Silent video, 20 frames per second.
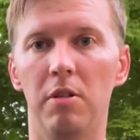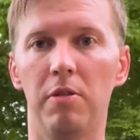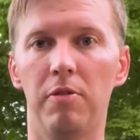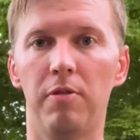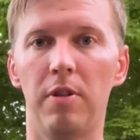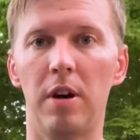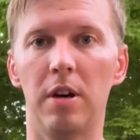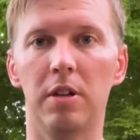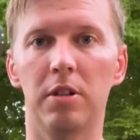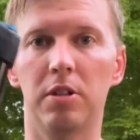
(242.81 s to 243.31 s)

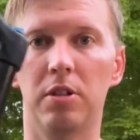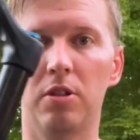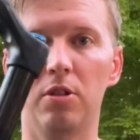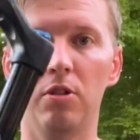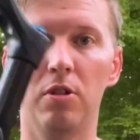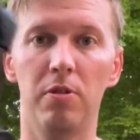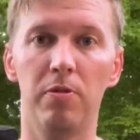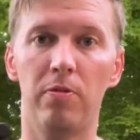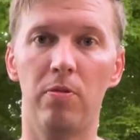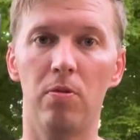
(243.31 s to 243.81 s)
Fox
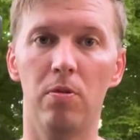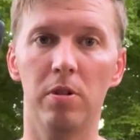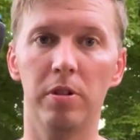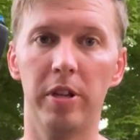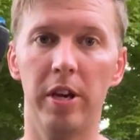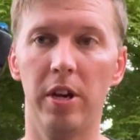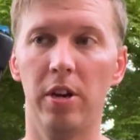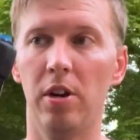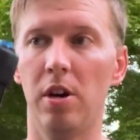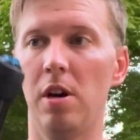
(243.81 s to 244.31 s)
34
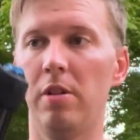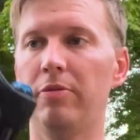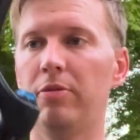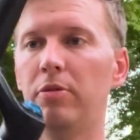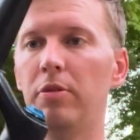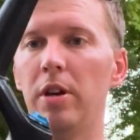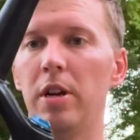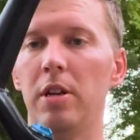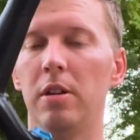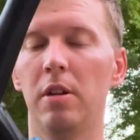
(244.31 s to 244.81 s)
taken off,
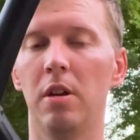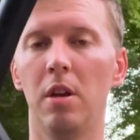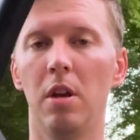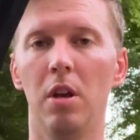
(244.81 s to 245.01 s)
right?